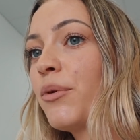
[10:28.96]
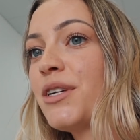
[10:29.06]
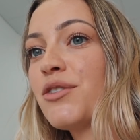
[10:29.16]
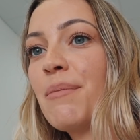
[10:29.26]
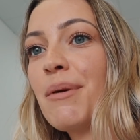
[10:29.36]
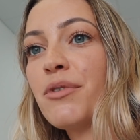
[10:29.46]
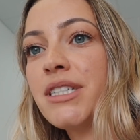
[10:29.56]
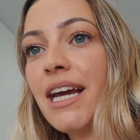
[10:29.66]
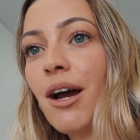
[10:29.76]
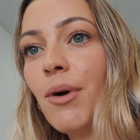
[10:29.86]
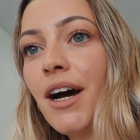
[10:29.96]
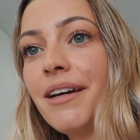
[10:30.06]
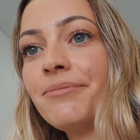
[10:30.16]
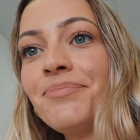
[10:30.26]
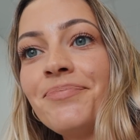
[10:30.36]
we'll be doing a bit more
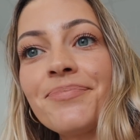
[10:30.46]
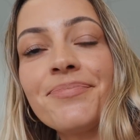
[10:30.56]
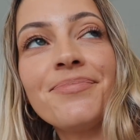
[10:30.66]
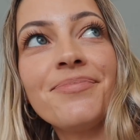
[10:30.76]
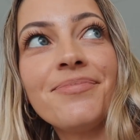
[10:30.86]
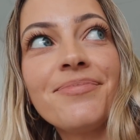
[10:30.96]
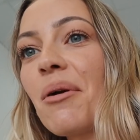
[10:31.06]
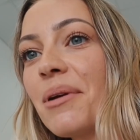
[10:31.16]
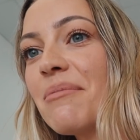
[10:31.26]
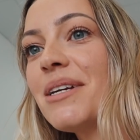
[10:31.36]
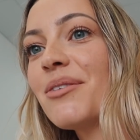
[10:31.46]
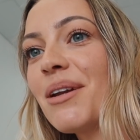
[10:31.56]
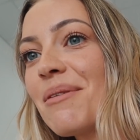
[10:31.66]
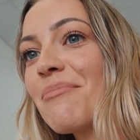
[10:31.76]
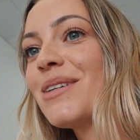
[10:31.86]
DIY. Probably gonna be doing
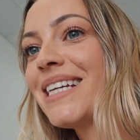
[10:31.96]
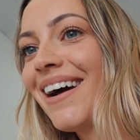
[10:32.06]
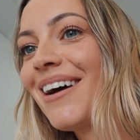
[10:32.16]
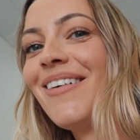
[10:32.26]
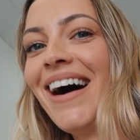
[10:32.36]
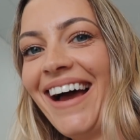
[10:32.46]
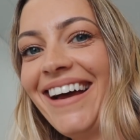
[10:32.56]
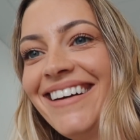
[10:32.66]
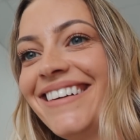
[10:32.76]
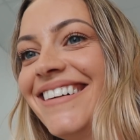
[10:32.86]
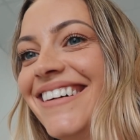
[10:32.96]
a bit more DIY.